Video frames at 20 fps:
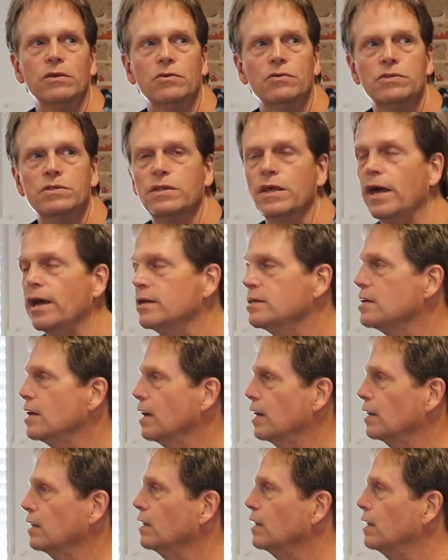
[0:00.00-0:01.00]
use that
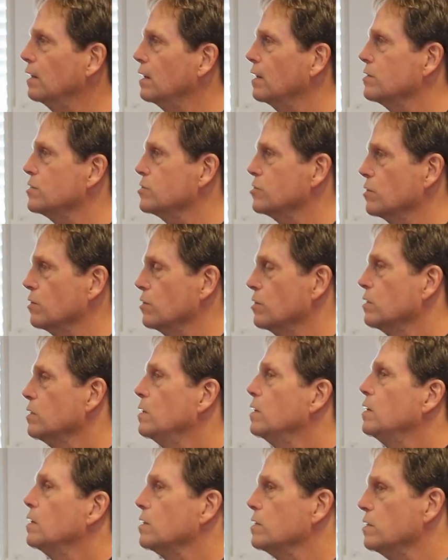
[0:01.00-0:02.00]
technique as you're
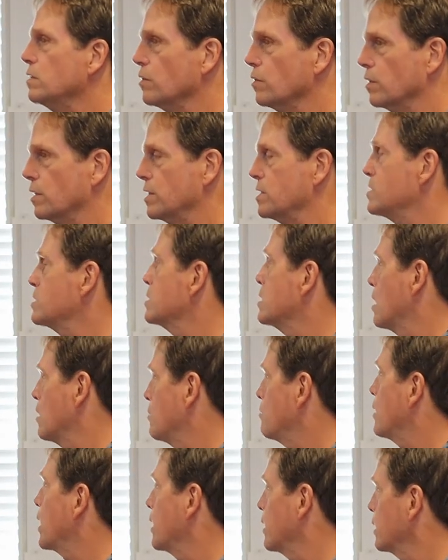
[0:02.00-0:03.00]
doing a
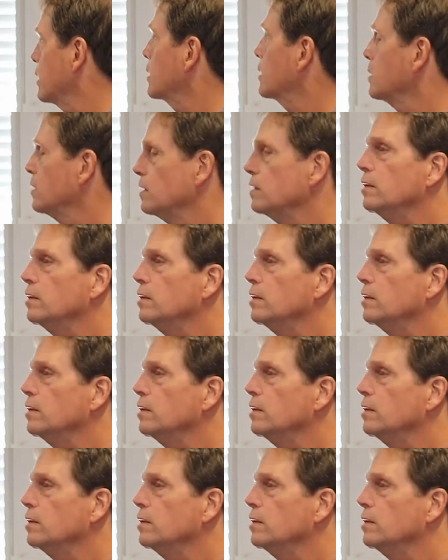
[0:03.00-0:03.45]
snow painting.